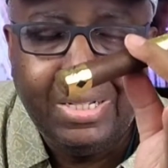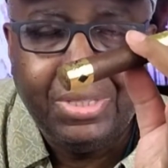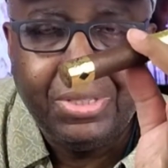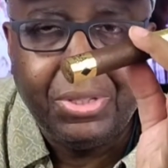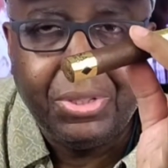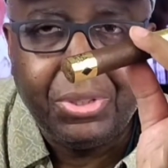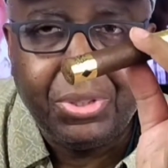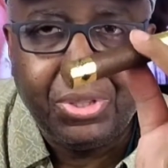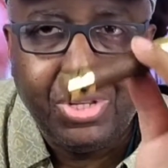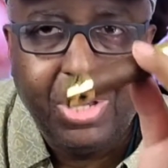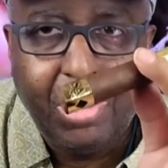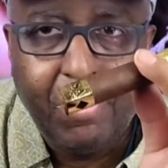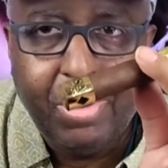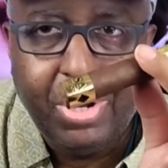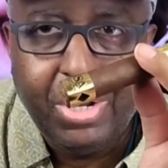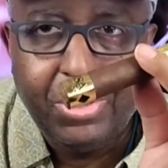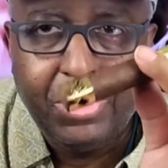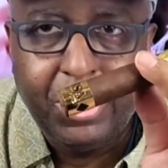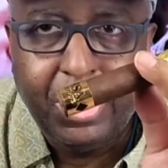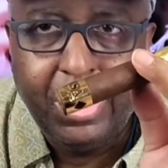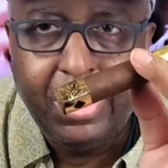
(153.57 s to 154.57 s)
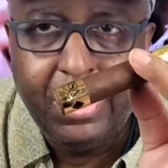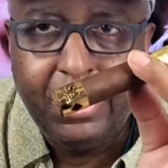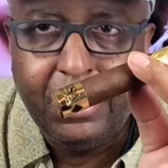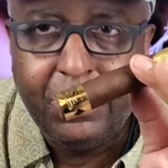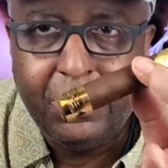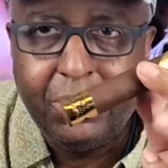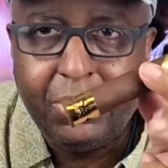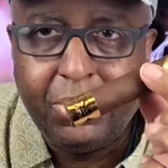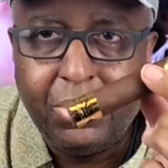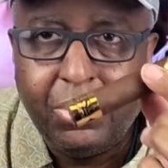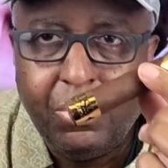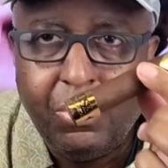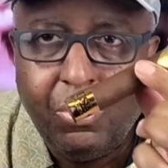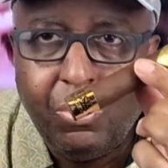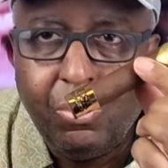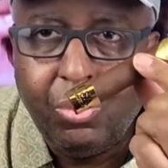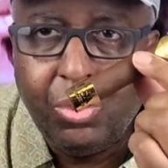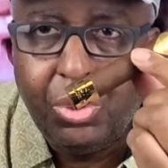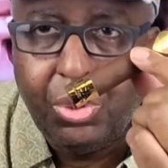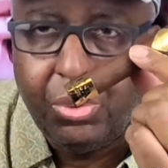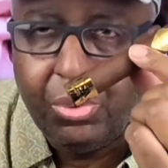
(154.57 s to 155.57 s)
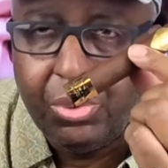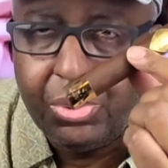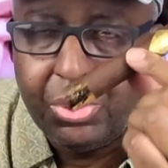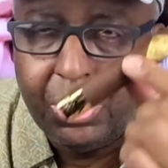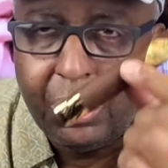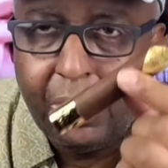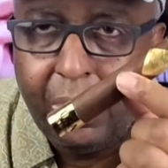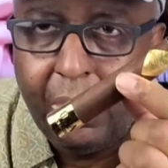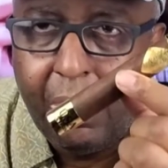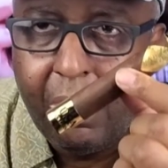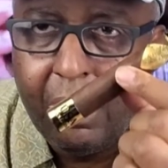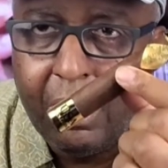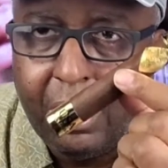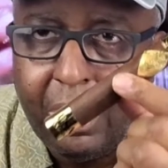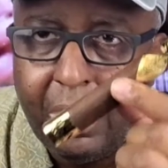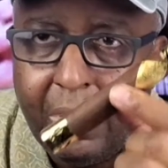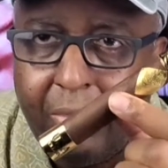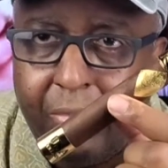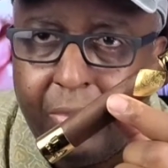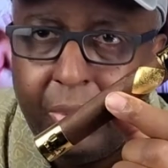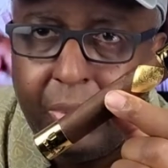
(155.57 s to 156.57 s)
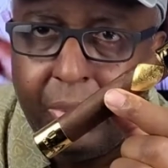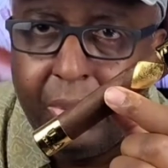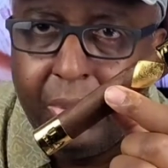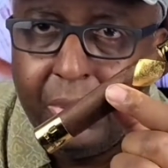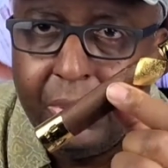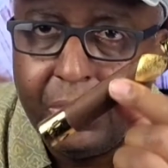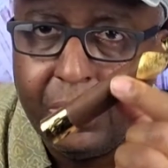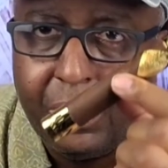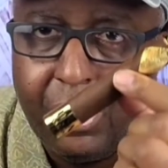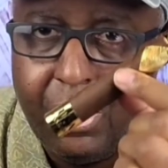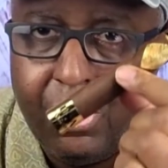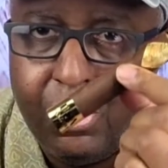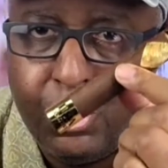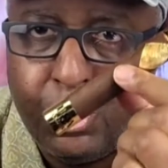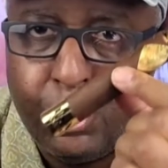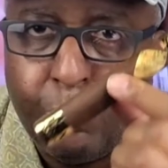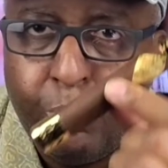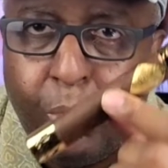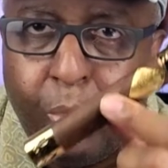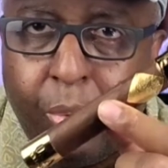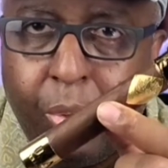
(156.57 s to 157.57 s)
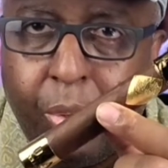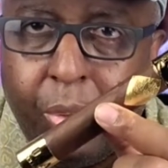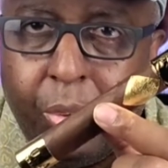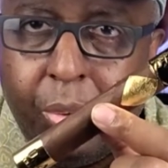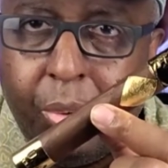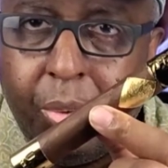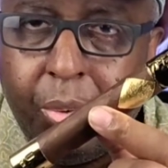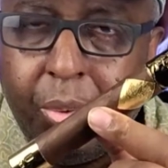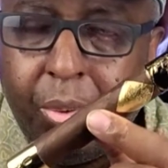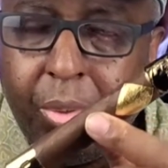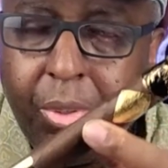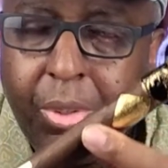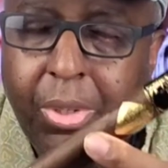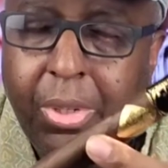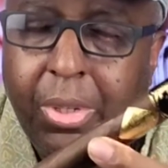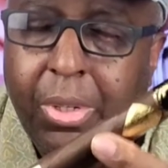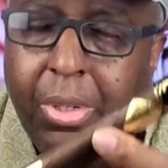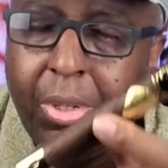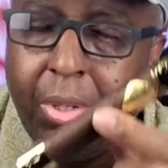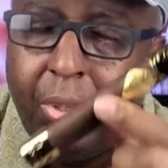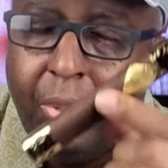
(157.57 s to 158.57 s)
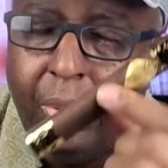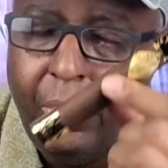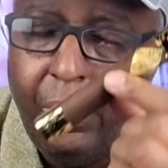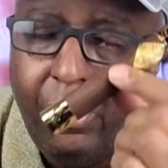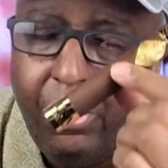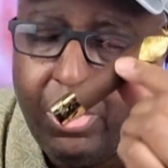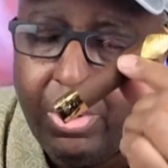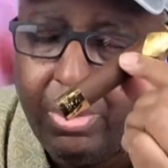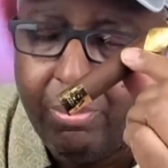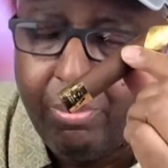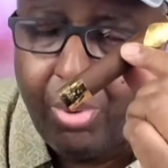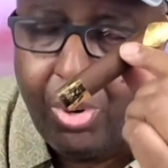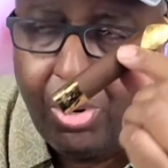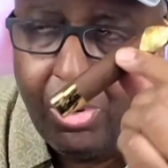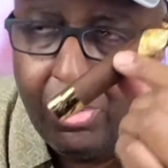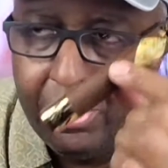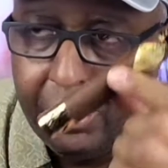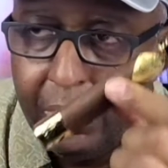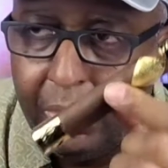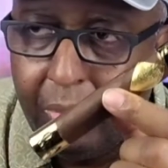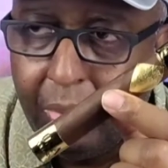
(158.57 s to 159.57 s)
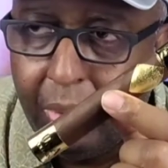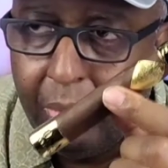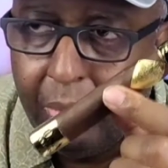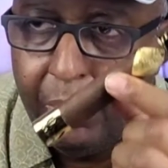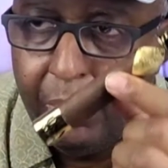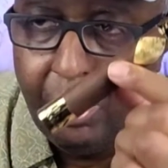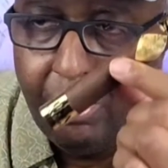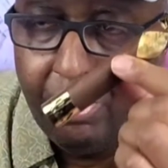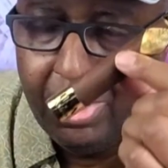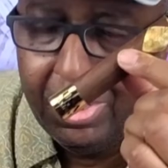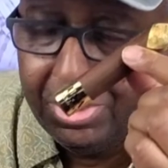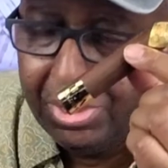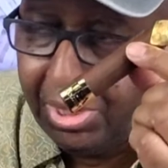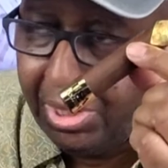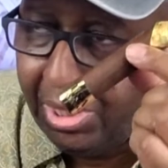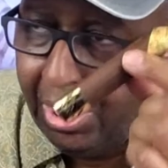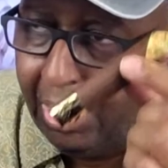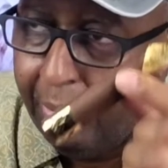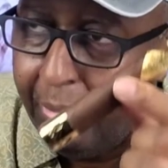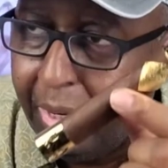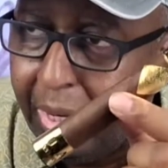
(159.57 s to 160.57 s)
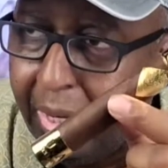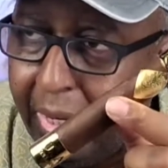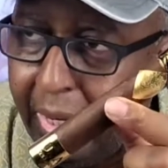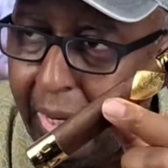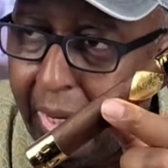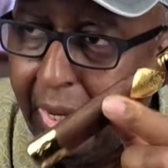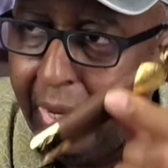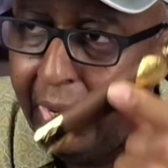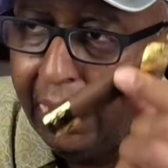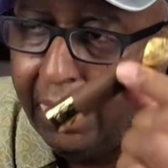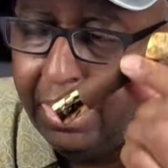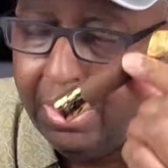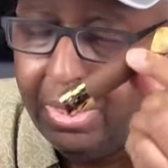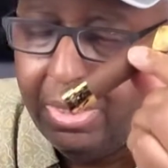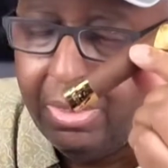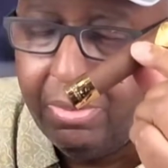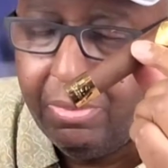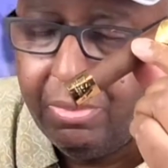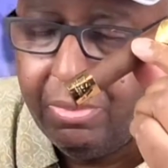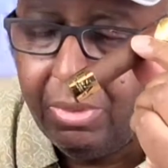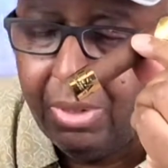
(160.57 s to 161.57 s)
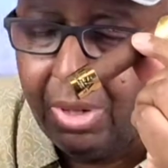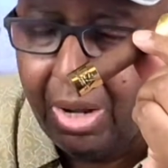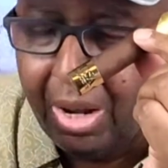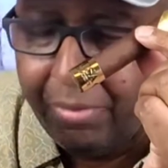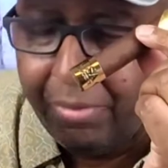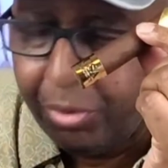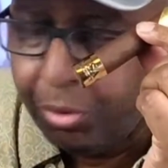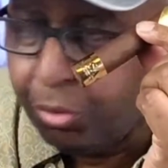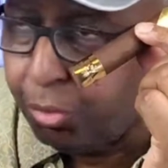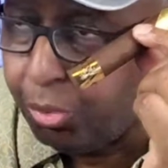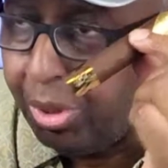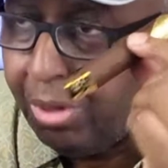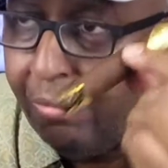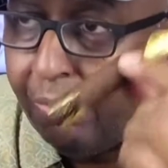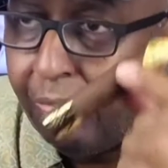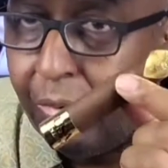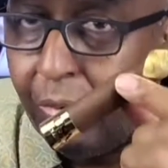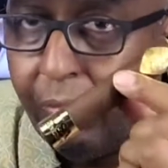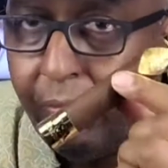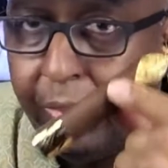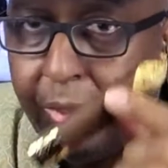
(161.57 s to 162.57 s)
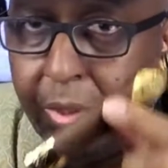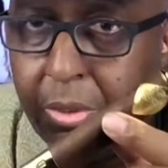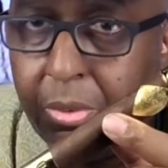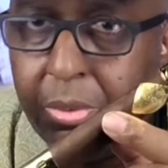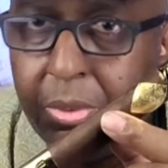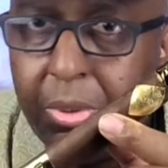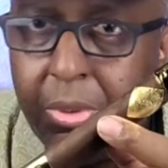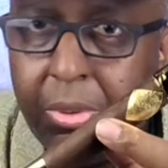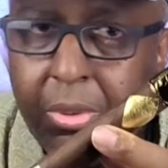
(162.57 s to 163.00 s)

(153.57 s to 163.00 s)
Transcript: The thing about that is, when you're a cigar lover and a cigar smoker, you can partner with pretty much anybody and have your dream fulfilled.